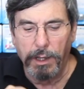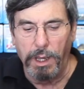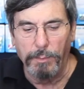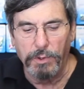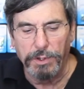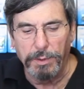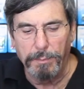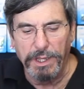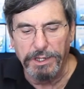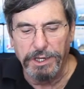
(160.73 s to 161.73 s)
I'm going to
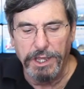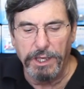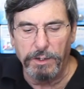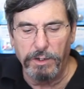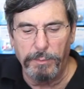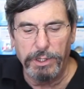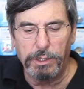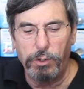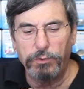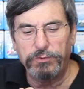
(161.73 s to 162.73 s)
bend it down a little bit
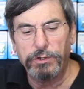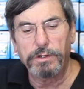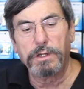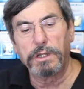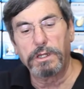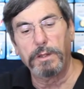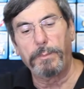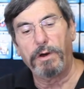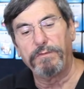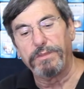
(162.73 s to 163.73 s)
closer, clip
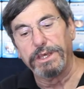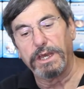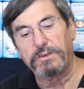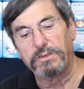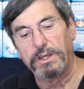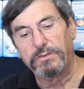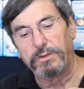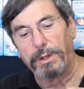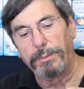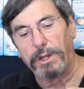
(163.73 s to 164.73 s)
off the excess
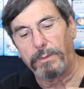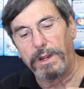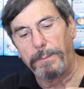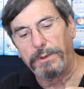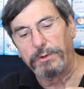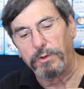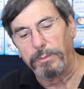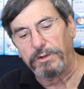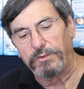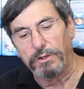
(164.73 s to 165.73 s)
so I'm not wrapping too
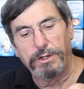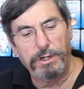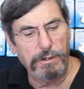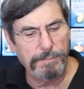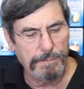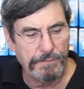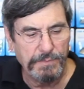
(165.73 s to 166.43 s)
much on there,